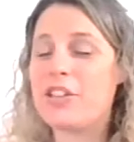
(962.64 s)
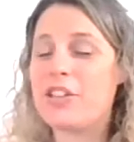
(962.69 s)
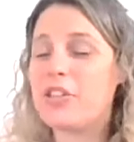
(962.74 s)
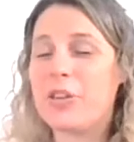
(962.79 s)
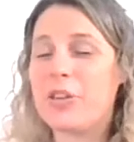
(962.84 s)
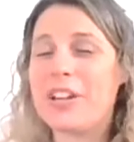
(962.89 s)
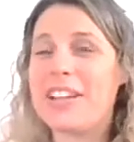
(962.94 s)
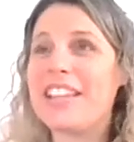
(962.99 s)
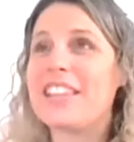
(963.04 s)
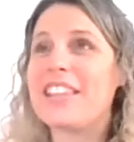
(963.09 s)

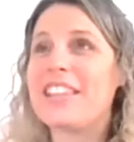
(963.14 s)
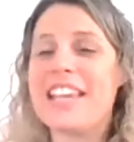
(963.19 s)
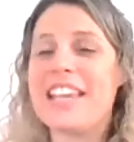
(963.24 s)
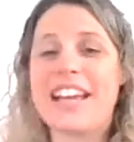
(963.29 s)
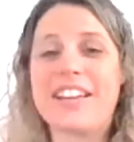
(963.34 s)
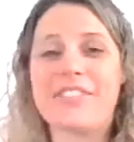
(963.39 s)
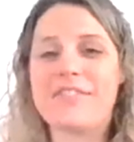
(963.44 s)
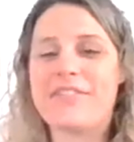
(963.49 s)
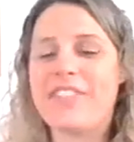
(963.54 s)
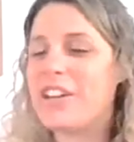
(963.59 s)
join in the
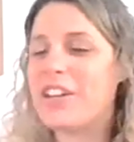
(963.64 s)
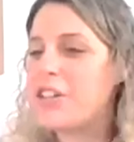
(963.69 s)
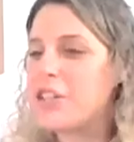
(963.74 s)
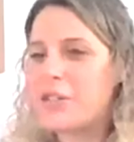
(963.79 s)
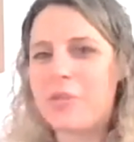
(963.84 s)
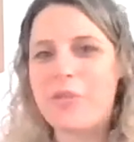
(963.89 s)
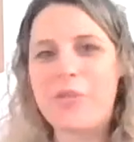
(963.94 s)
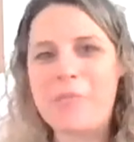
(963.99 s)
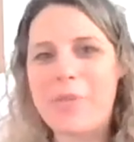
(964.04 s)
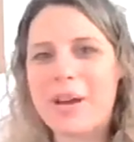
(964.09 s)

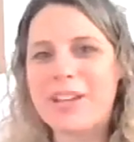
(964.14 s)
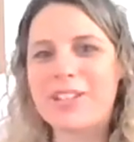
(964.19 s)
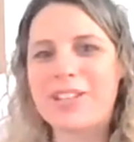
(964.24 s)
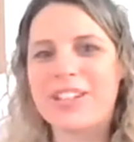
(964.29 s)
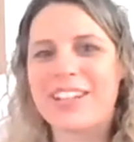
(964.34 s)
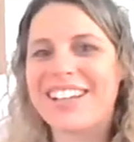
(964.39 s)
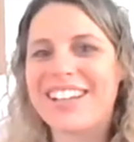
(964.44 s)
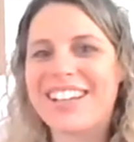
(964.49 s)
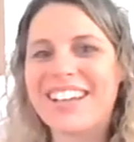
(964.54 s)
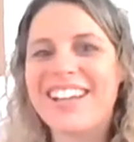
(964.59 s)
adventure of
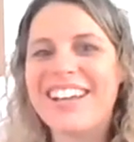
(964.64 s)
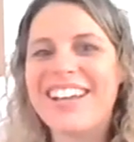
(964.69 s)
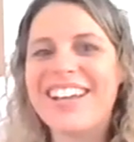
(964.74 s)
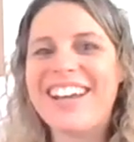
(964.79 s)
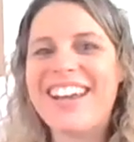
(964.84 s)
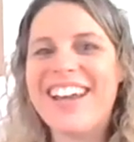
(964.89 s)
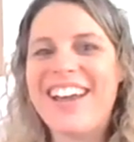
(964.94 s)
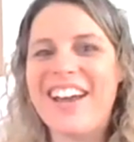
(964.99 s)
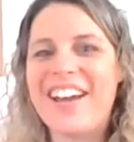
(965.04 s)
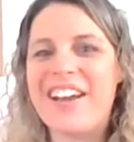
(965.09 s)
magic
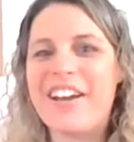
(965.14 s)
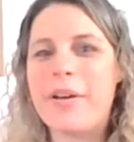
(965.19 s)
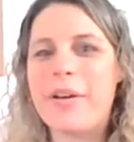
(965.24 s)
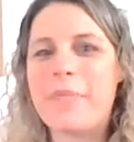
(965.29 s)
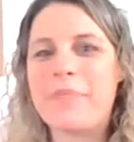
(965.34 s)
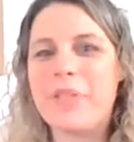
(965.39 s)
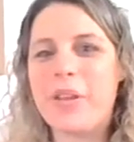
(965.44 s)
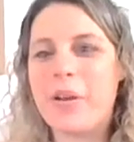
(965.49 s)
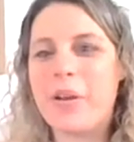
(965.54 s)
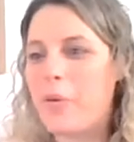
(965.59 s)

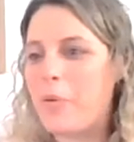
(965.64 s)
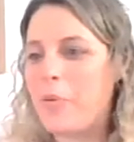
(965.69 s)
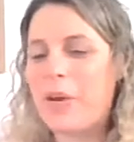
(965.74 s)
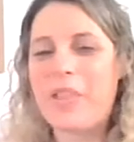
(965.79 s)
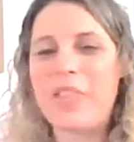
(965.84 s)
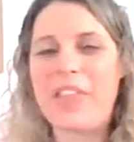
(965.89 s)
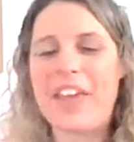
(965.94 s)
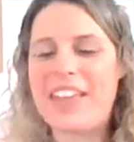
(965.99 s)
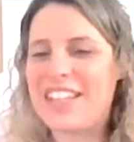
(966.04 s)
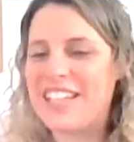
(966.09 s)

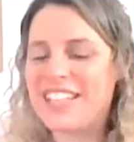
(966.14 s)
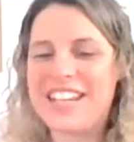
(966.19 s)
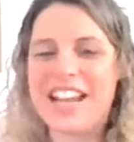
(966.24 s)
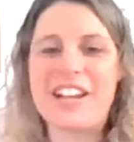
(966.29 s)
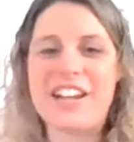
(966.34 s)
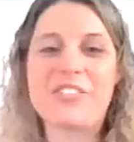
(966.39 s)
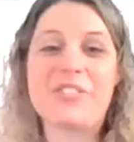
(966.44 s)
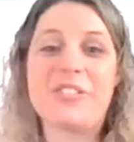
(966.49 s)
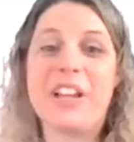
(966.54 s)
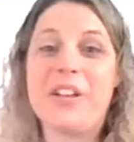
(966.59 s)
with
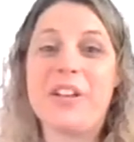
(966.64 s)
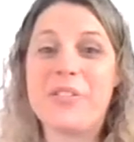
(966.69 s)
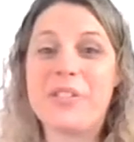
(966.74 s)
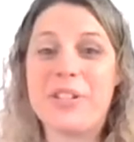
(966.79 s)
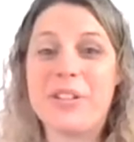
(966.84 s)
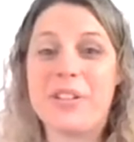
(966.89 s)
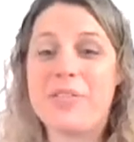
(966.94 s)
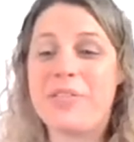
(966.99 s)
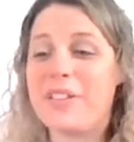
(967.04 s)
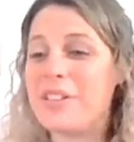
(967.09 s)
International Elf
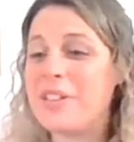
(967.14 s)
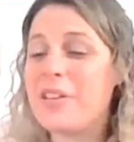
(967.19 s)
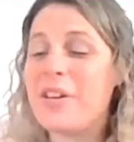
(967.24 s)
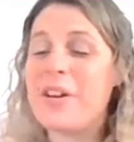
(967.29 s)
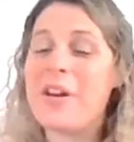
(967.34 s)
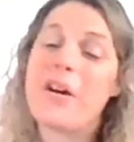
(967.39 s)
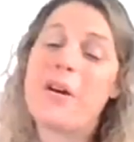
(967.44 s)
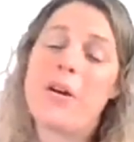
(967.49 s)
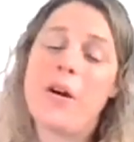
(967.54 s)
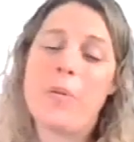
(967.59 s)
Service,
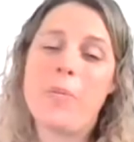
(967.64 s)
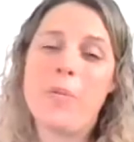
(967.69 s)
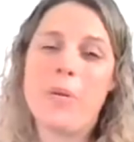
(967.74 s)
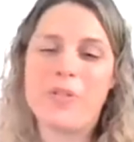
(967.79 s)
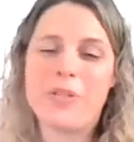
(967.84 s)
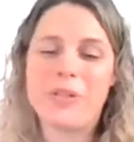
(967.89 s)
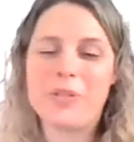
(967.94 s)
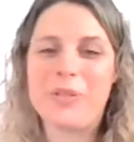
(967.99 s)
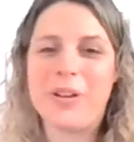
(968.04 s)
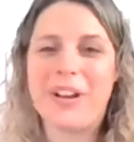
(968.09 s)
hop on
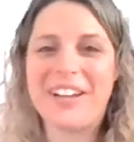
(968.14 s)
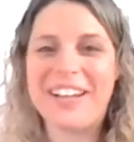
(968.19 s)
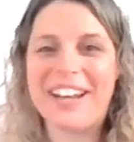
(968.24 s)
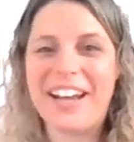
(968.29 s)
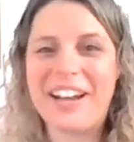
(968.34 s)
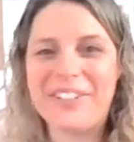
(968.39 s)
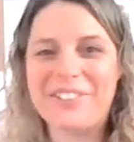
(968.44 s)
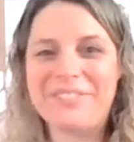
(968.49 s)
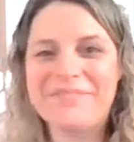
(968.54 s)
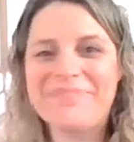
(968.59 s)
the train
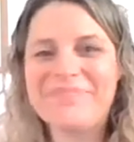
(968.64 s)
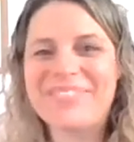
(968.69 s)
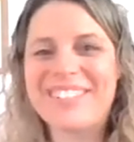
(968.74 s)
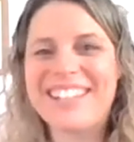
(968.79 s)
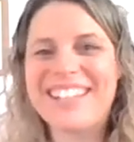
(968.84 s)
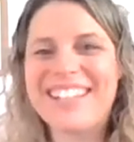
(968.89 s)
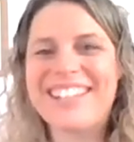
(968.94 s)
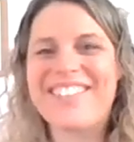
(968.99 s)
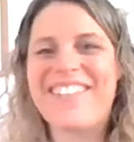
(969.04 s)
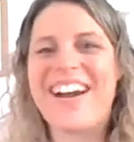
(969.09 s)
now.
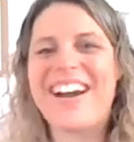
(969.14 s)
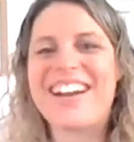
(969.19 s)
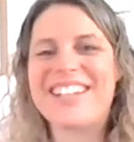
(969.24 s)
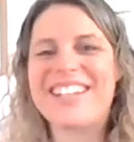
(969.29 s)
Right,